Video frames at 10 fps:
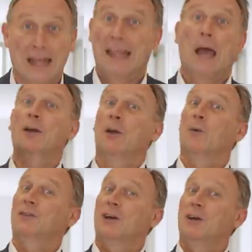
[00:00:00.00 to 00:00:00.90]
Now, I don't
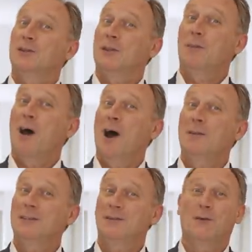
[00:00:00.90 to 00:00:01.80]
want to go to the
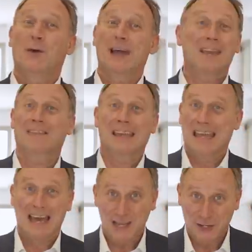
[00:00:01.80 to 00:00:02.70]
Bahamas for a
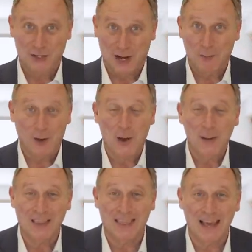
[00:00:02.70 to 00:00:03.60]
vacation. I'm not
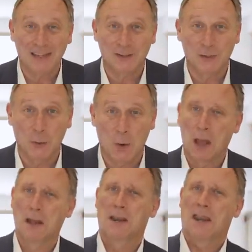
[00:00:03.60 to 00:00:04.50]
going there to
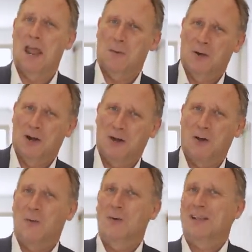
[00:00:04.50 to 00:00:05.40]

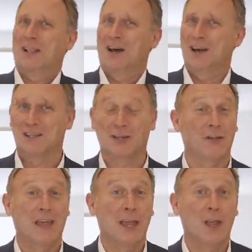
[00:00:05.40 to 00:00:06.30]
network with clients
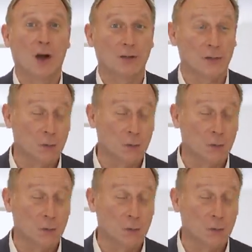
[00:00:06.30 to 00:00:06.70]
on their yachts